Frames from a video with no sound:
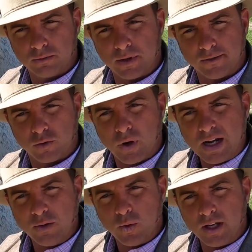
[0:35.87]
A bit of a
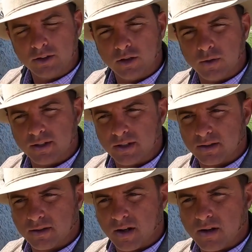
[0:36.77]
rainy week, so it's a
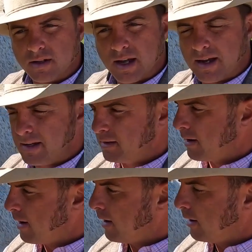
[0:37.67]
Sunday.
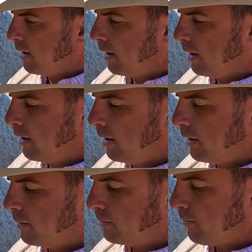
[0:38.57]

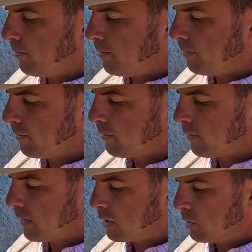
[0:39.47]

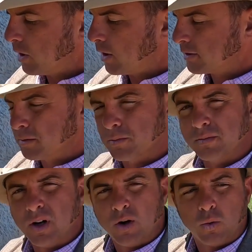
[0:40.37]
So we lost some
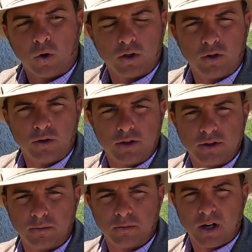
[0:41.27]
work due to
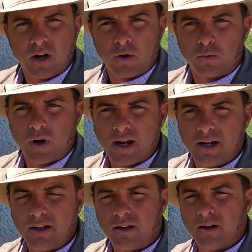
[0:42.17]
some
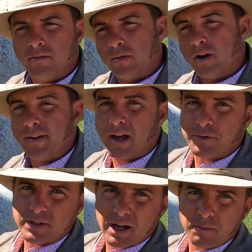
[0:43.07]
rain on the
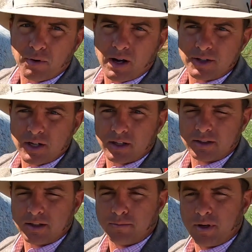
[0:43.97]
outside
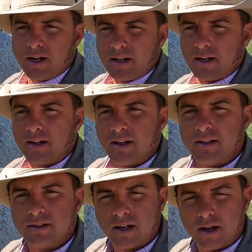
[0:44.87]
projects, did plenty of
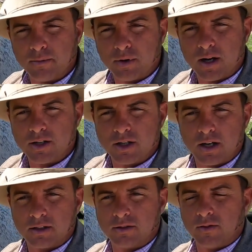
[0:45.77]
inside
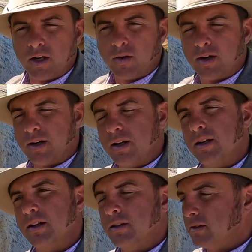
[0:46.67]
projects, video
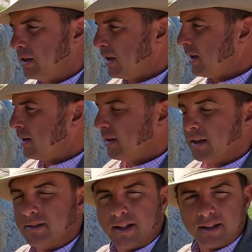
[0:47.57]
editing and
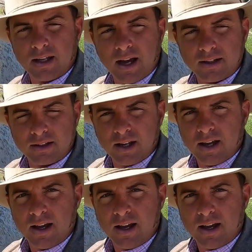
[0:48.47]
things like that.